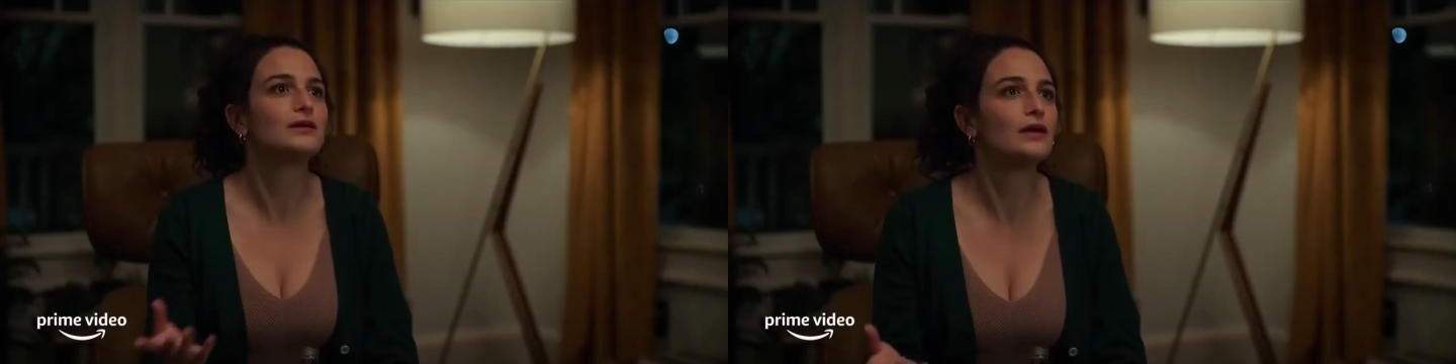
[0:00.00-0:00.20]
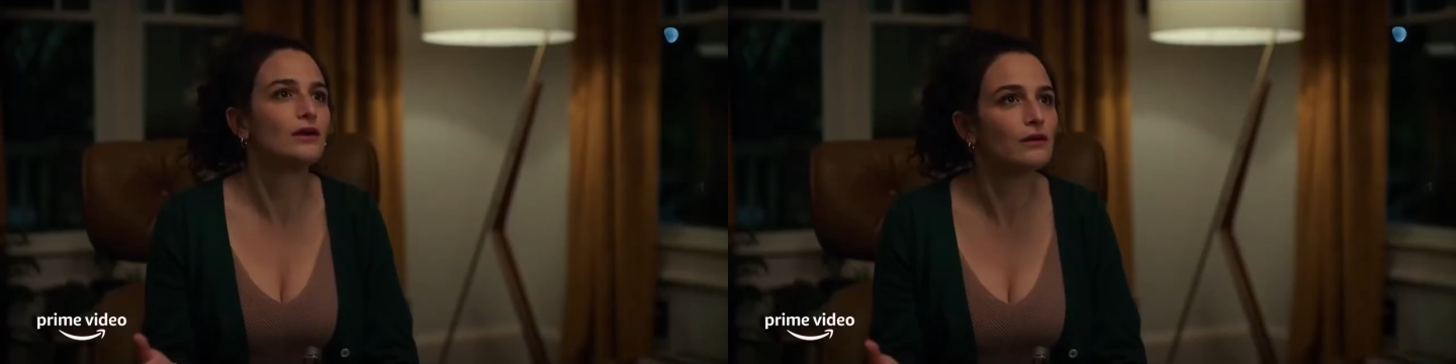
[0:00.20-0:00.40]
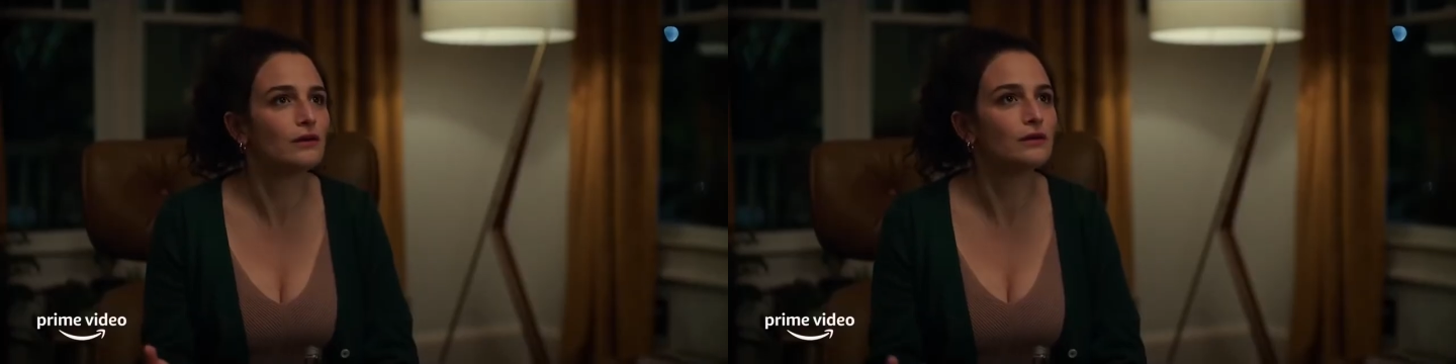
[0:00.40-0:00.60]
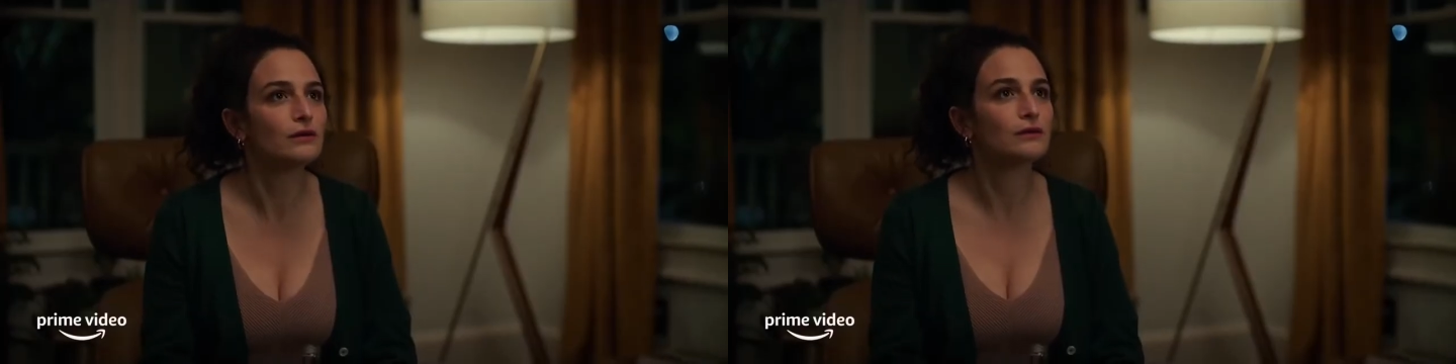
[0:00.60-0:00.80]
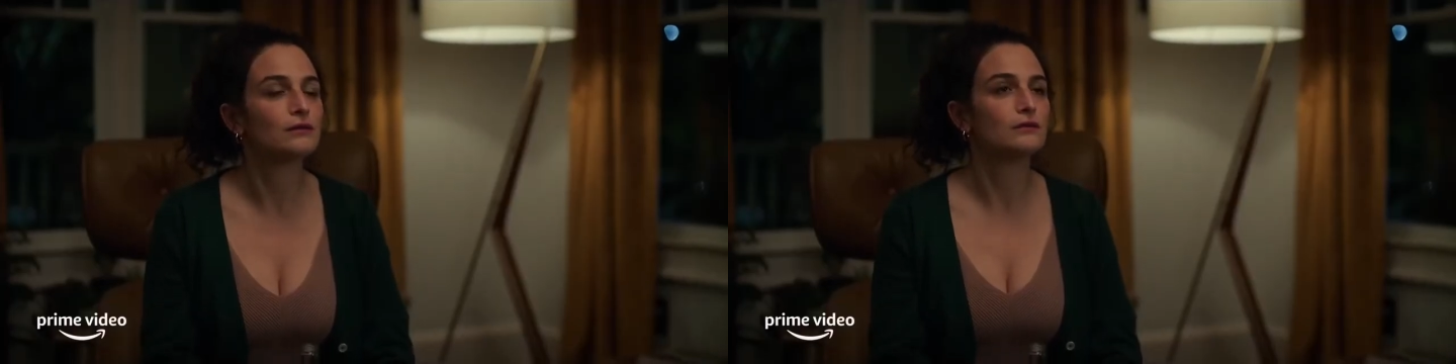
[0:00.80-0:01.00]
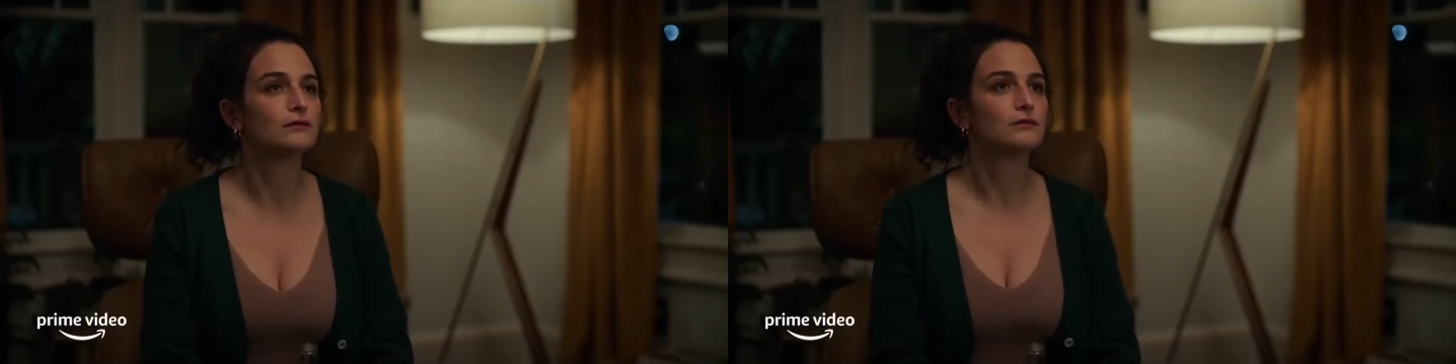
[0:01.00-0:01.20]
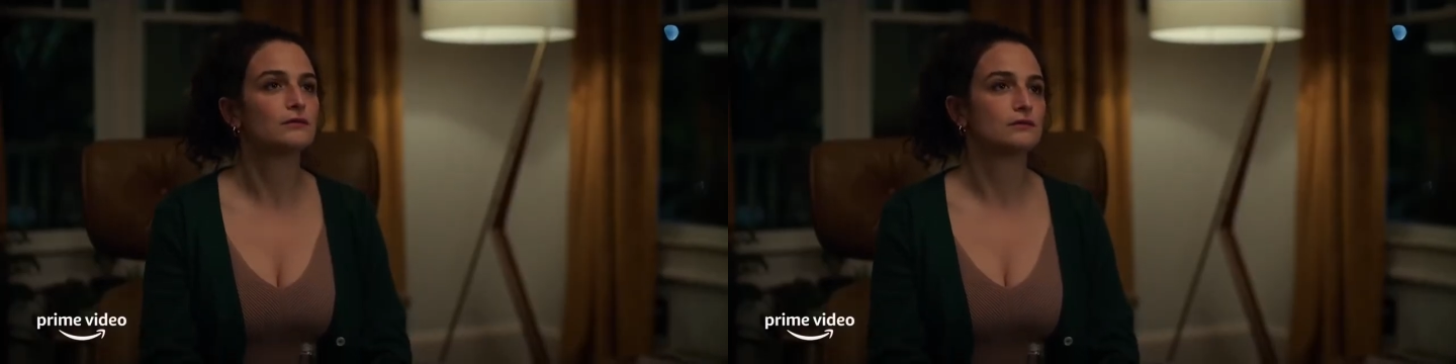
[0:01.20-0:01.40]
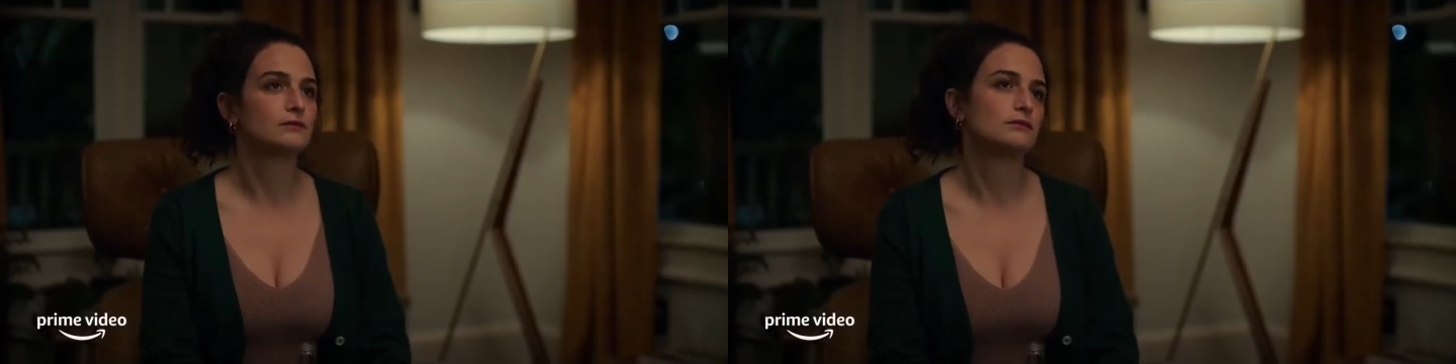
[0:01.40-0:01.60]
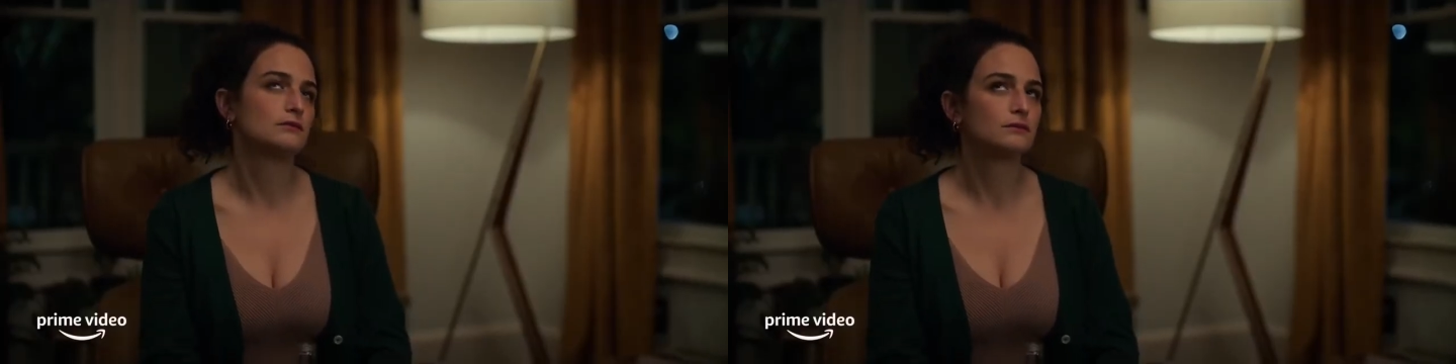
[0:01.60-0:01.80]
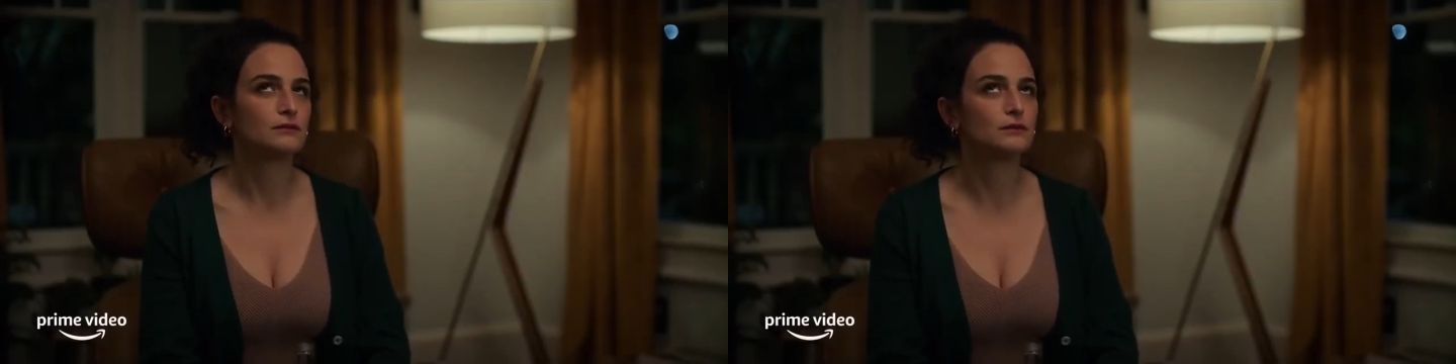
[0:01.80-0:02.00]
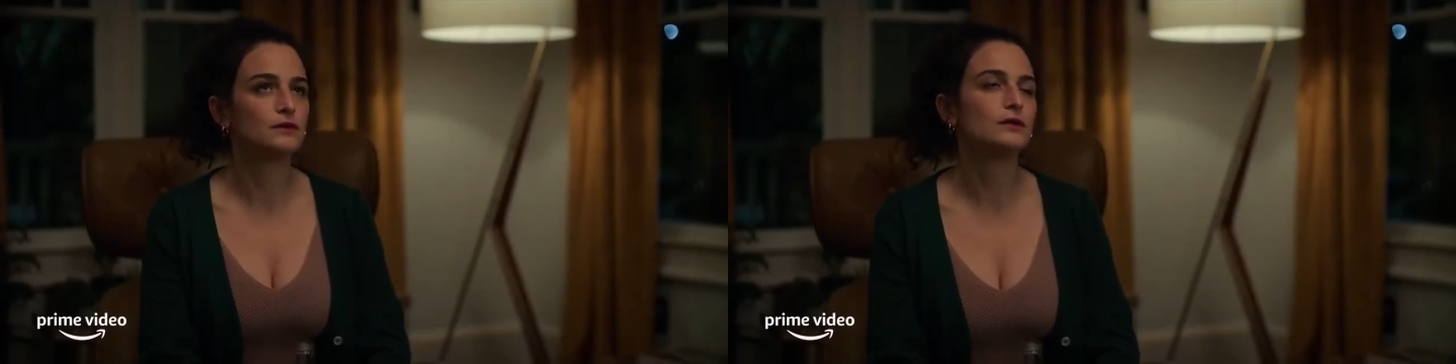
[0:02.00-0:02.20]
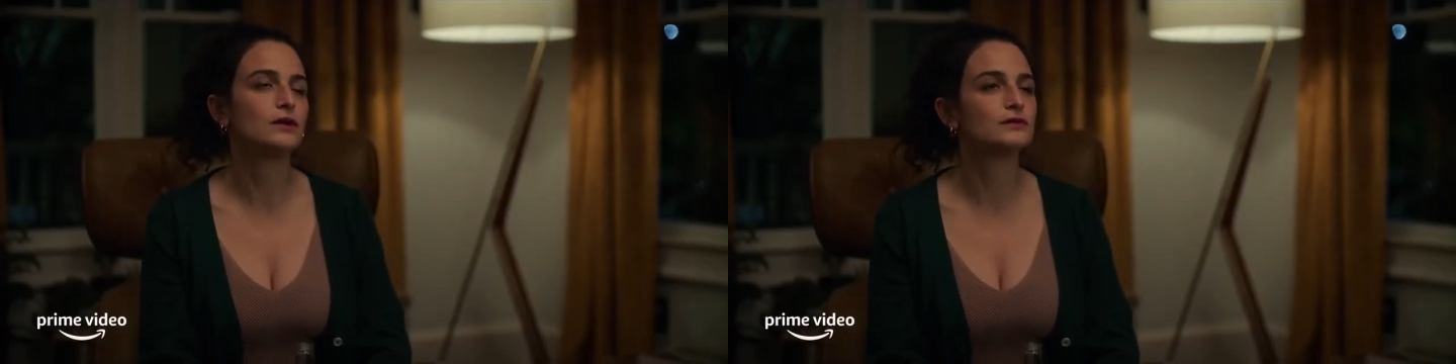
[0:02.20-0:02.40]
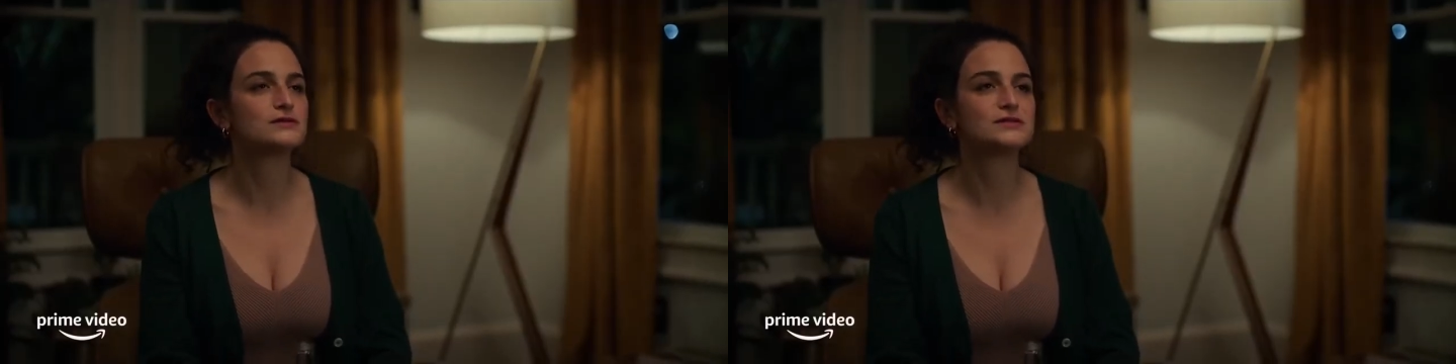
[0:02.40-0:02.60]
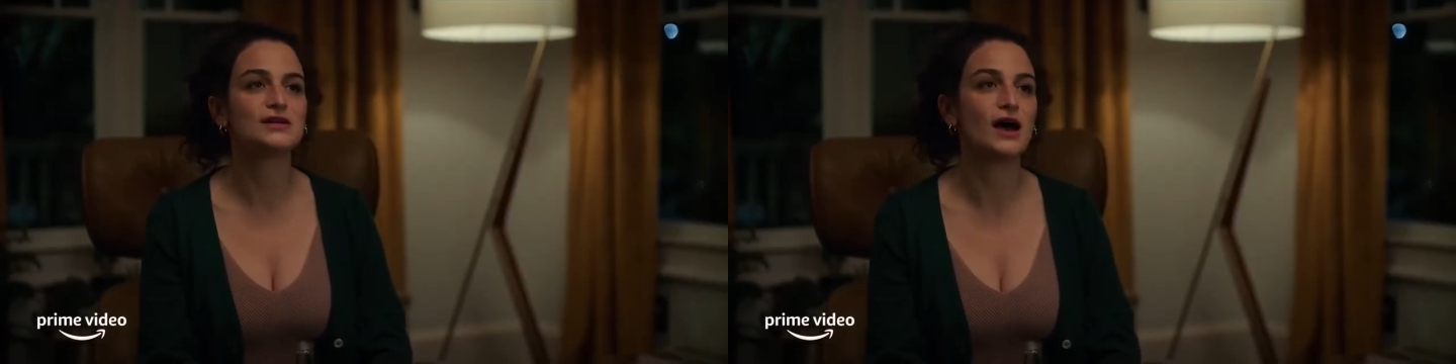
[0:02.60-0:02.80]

a year. Two years